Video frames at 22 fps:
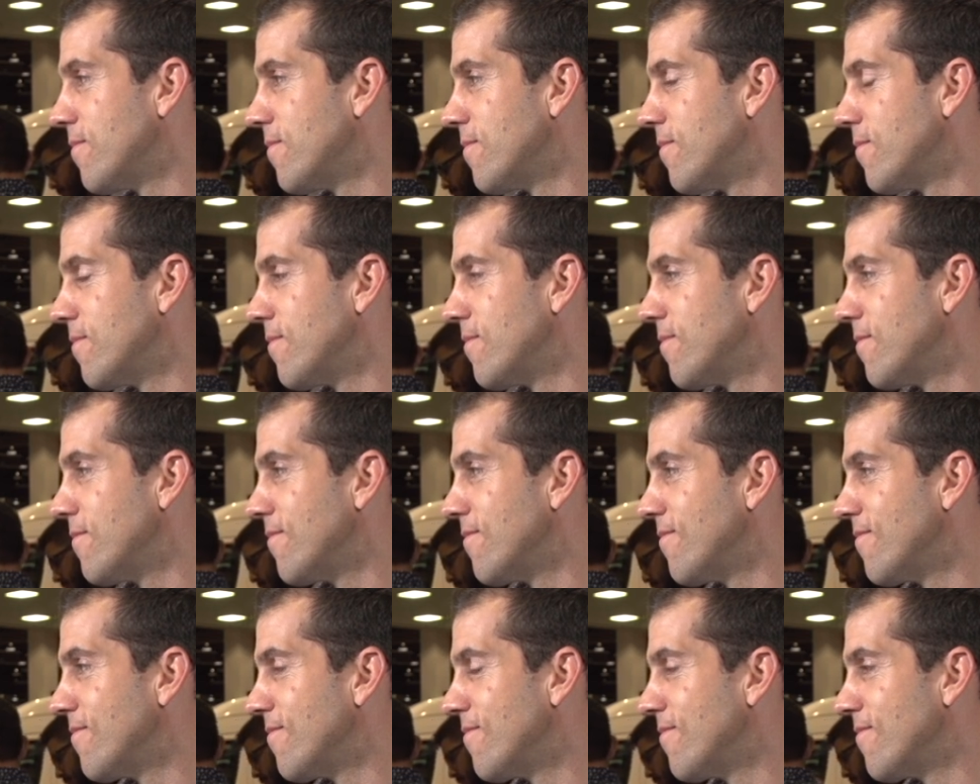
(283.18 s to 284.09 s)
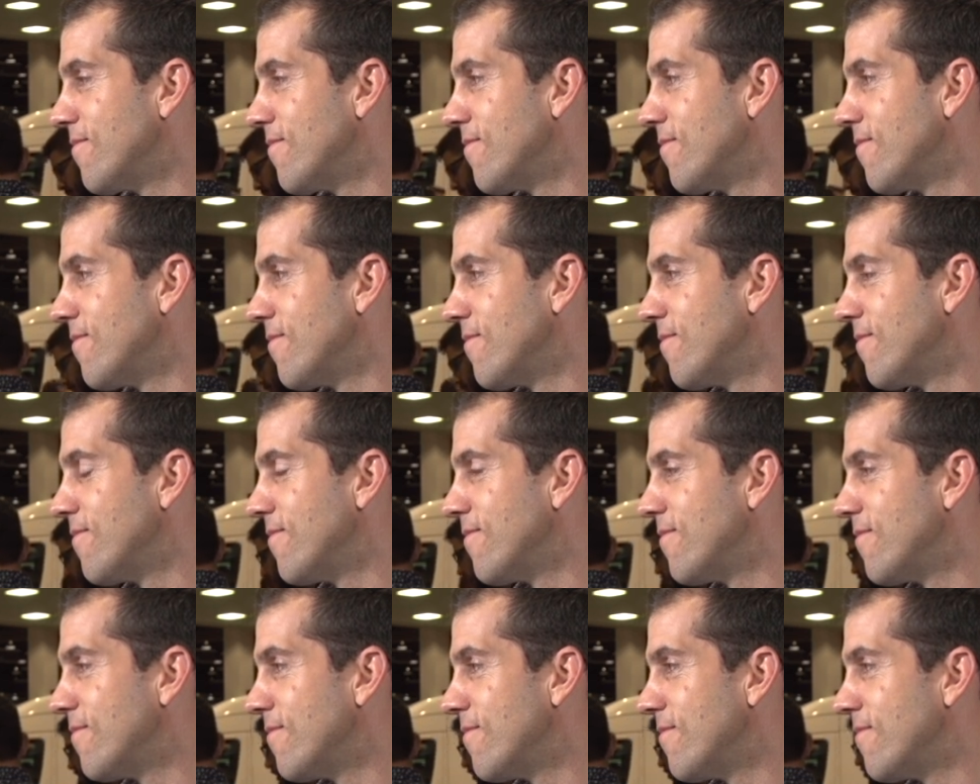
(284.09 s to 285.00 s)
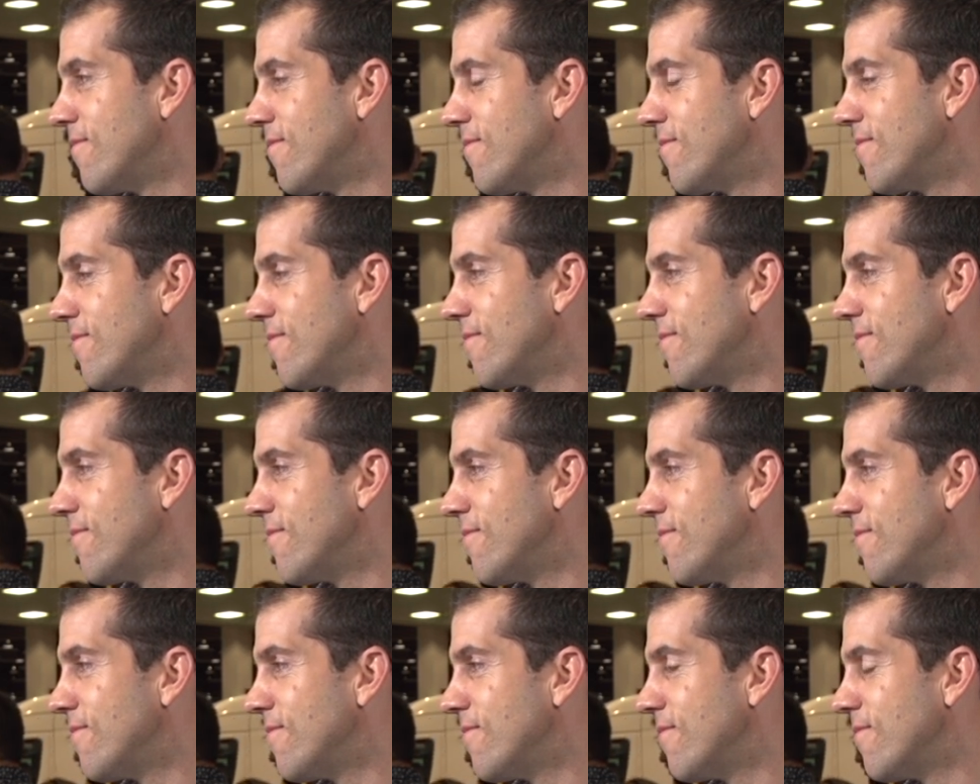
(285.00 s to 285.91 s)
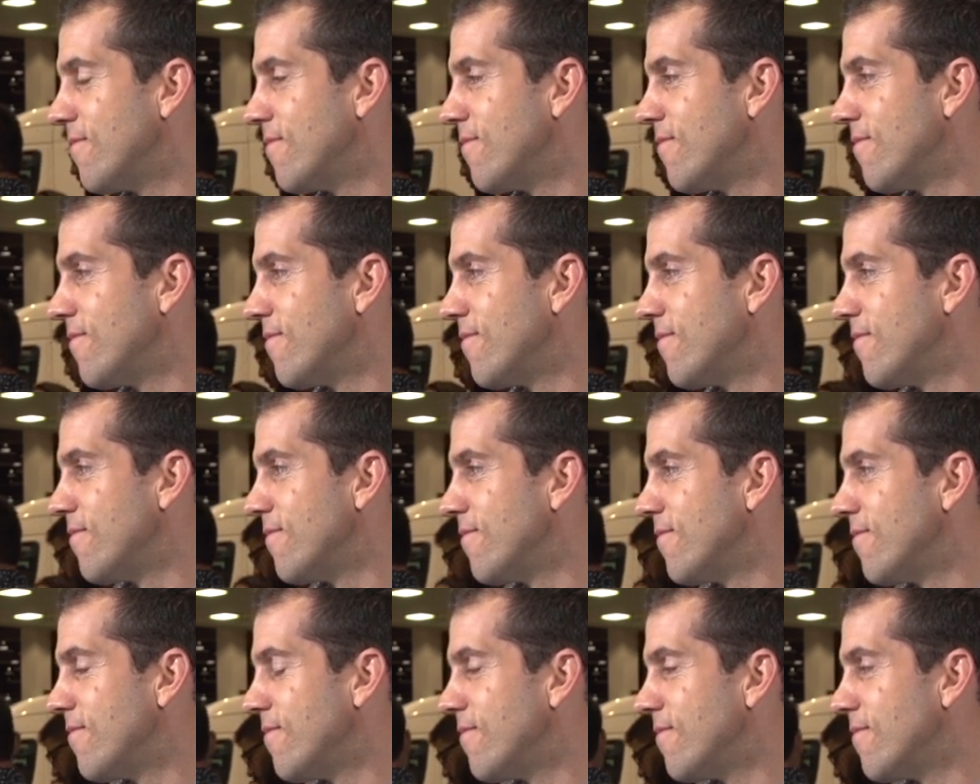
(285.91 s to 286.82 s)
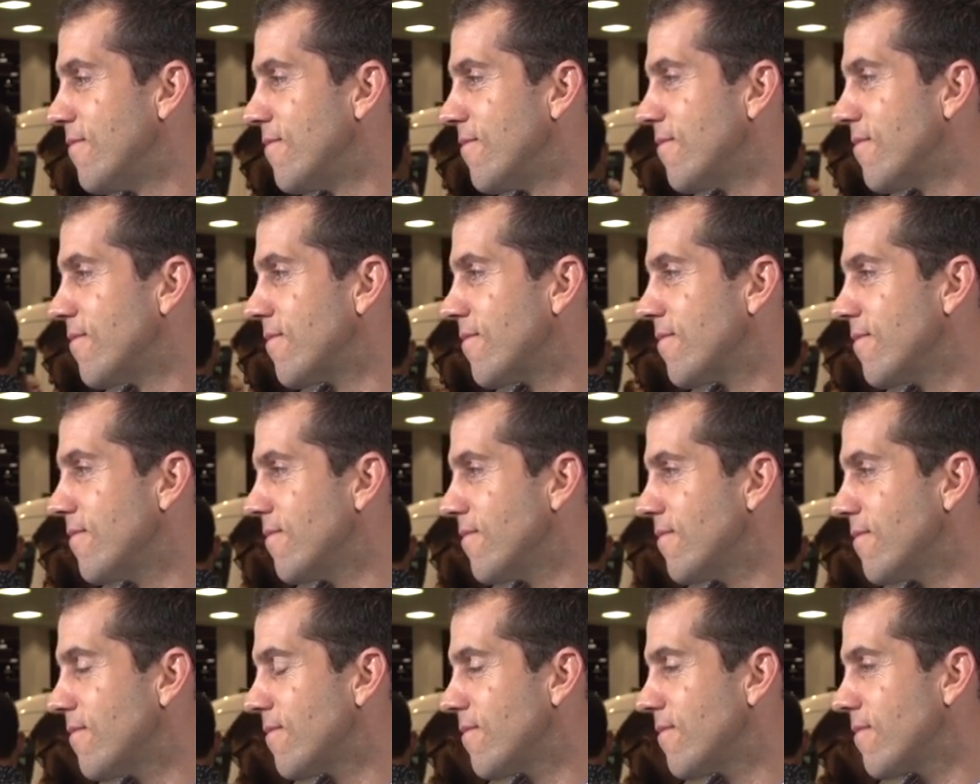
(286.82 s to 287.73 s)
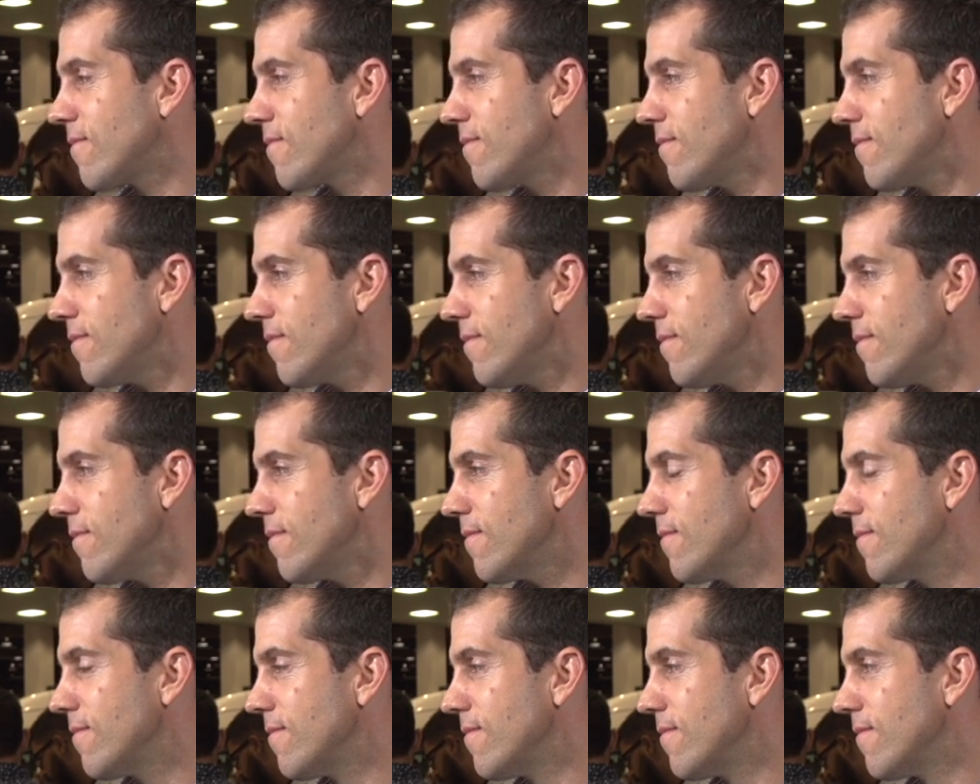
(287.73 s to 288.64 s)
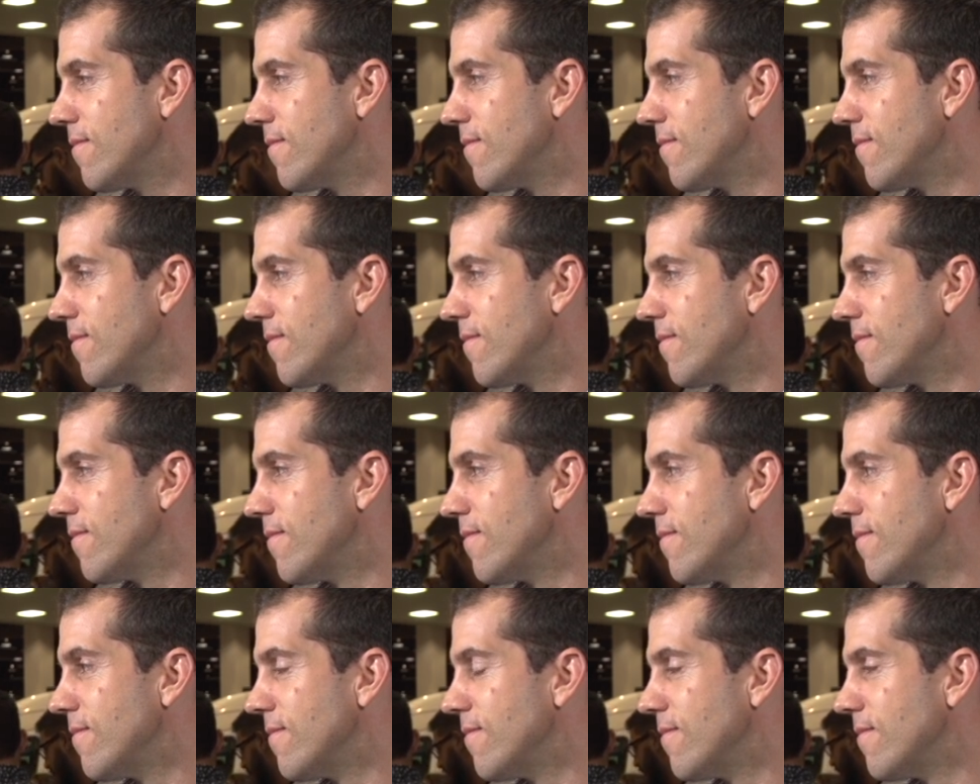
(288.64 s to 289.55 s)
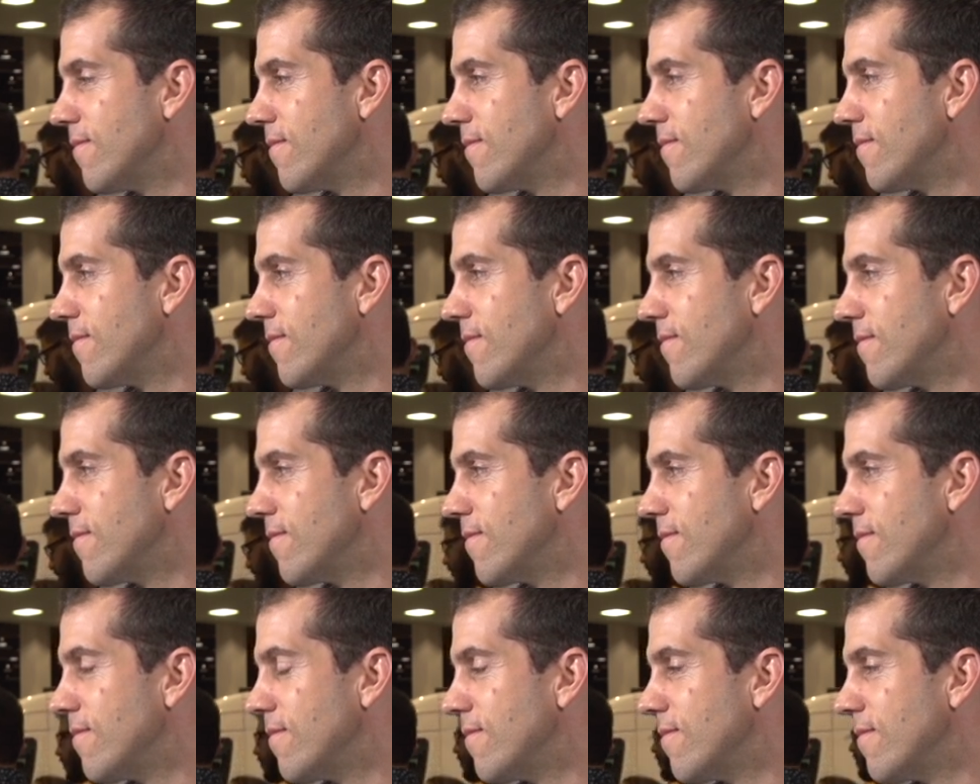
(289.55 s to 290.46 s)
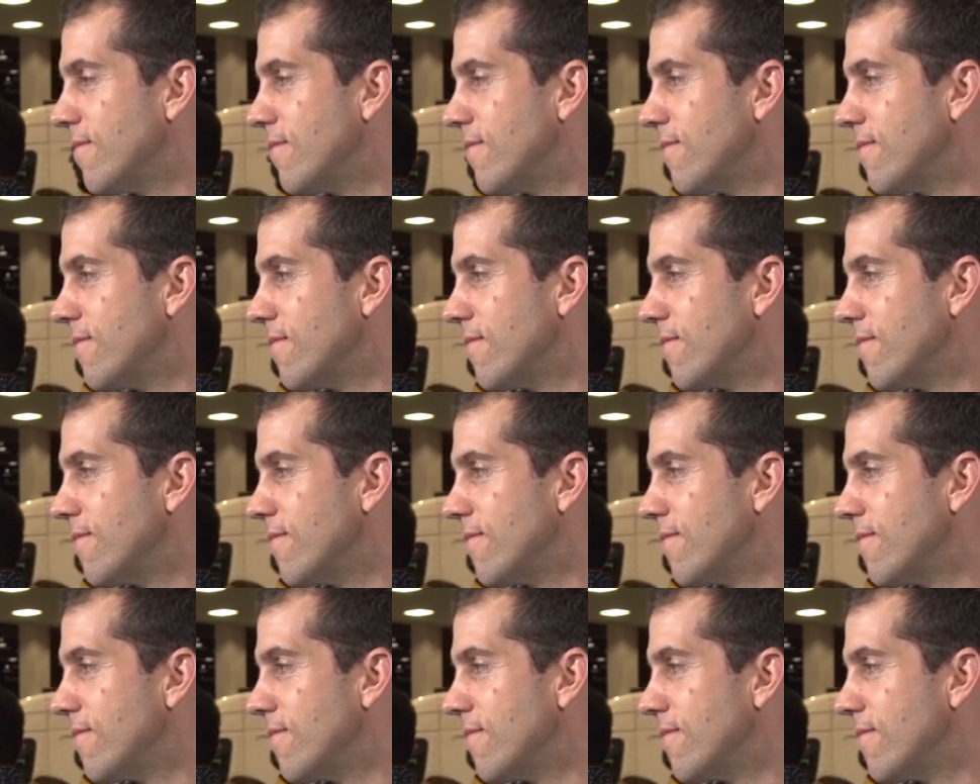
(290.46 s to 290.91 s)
This person isn't speaking.